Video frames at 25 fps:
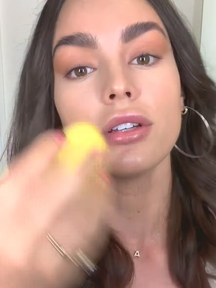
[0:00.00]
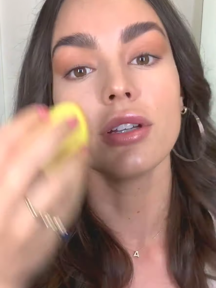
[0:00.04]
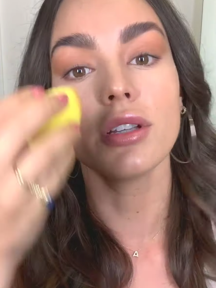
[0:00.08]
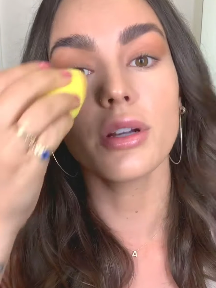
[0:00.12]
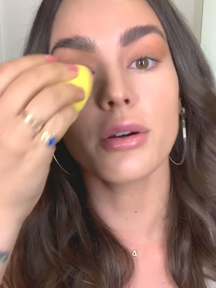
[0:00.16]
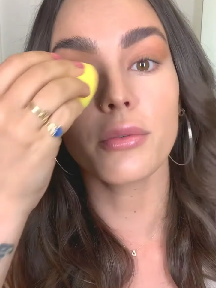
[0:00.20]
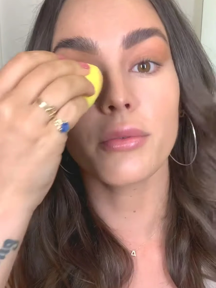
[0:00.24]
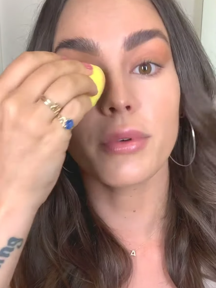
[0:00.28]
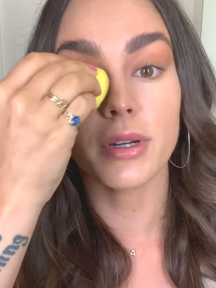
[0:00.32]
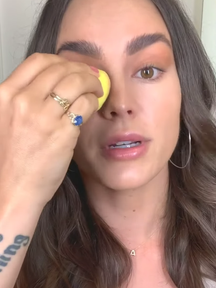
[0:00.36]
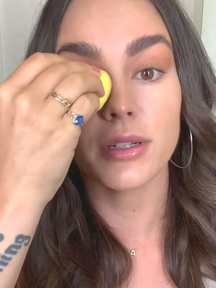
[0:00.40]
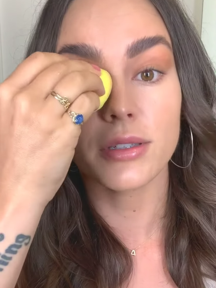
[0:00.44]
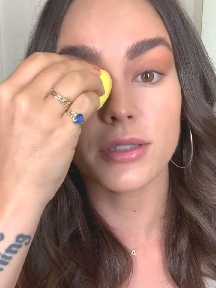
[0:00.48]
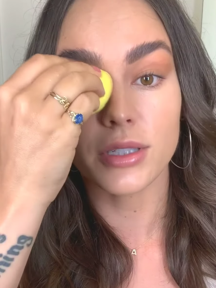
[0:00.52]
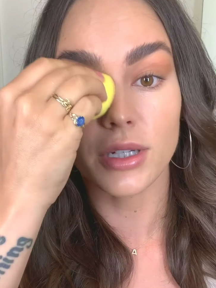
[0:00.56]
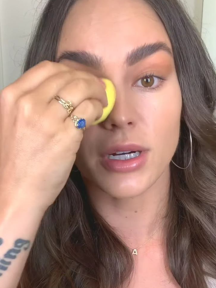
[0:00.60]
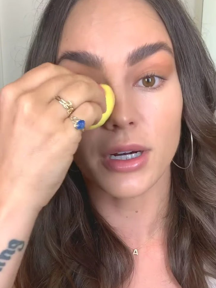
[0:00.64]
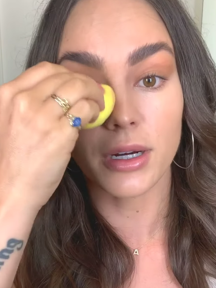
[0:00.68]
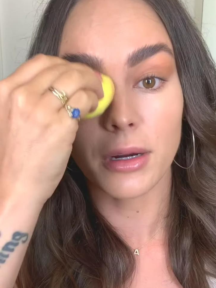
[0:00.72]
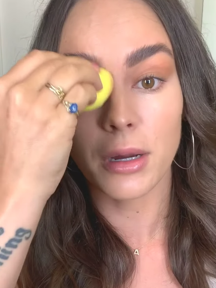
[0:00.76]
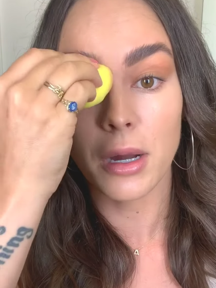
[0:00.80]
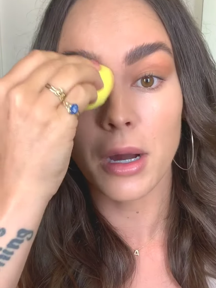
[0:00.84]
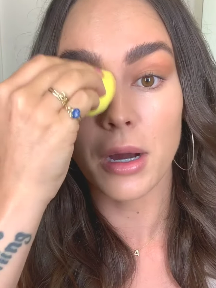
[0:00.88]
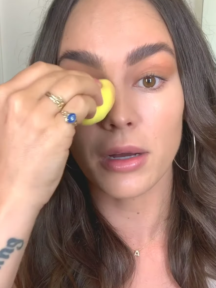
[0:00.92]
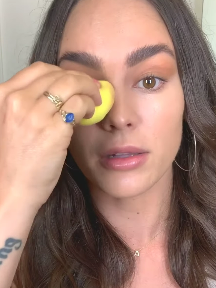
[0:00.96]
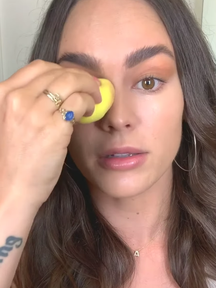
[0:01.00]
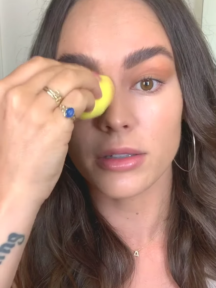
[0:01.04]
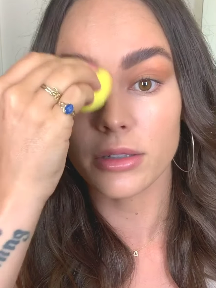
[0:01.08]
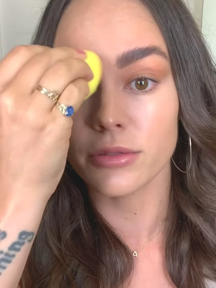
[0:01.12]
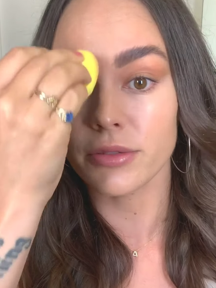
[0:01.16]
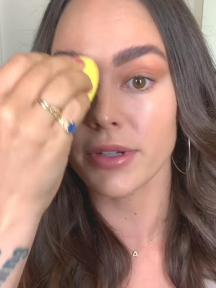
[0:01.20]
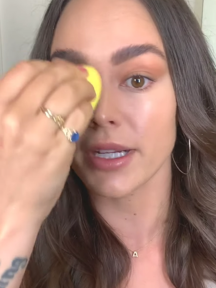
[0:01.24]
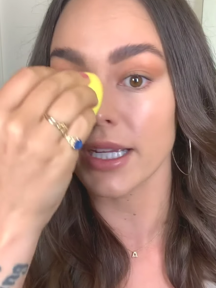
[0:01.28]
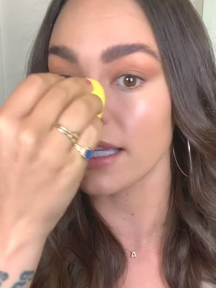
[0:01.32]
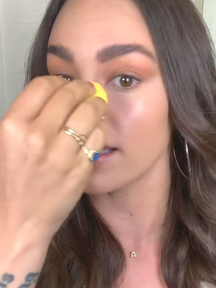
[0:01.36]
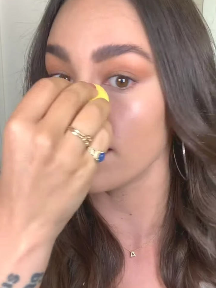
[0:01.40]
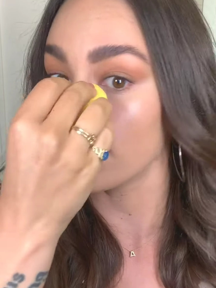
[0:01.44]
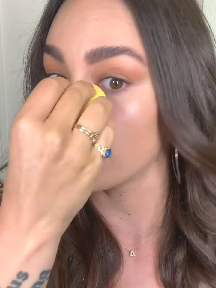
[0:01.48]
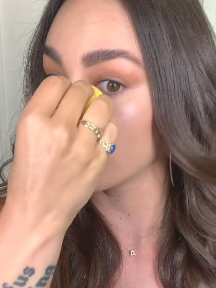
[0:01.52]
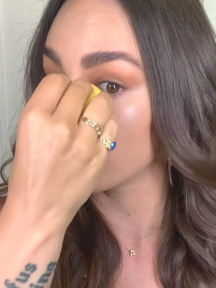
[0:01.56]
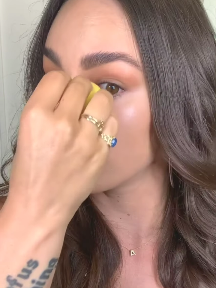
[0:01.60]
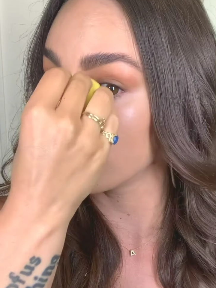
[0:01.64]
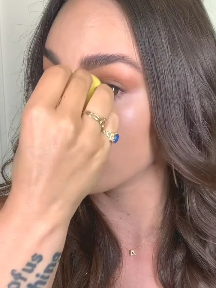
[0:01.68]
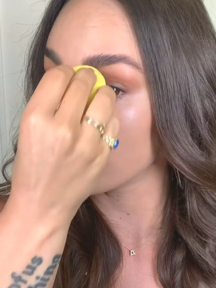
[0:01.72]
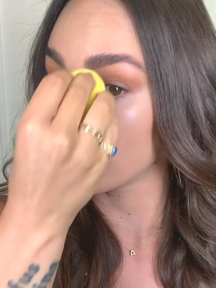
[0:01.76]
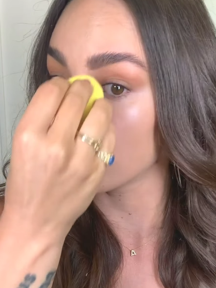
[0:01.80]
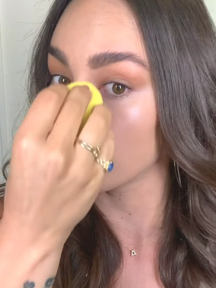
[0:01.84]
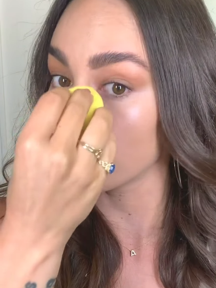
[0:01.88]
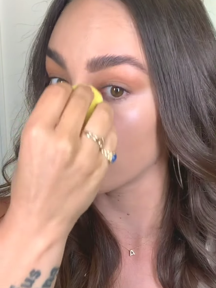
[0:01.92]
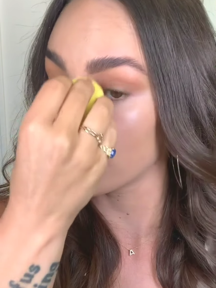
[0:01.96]
You don't want a dark hollow right here. You
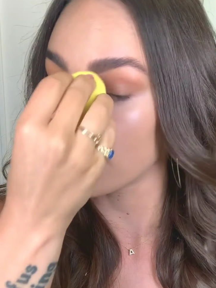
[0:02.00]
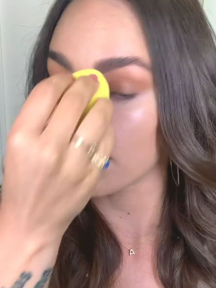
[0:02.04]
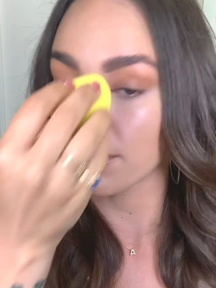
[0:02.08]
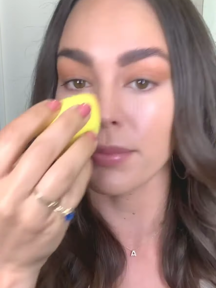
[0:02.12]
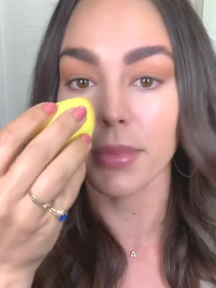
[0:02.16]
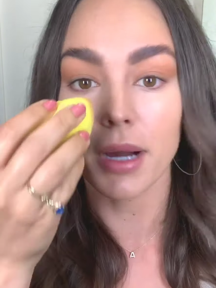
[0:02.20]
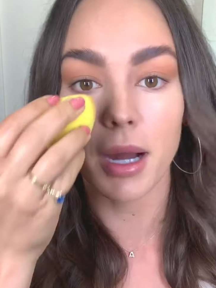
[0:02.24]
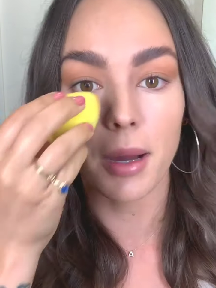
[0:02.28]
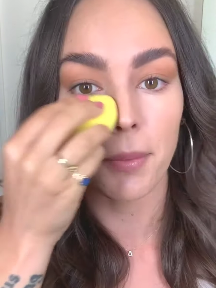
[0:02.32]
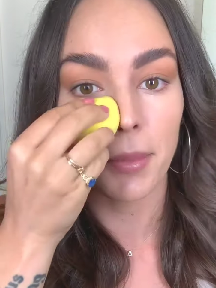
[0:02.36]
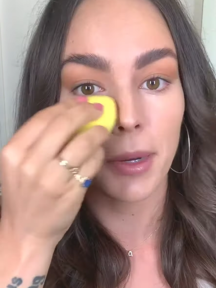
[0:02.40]
kind of want to pop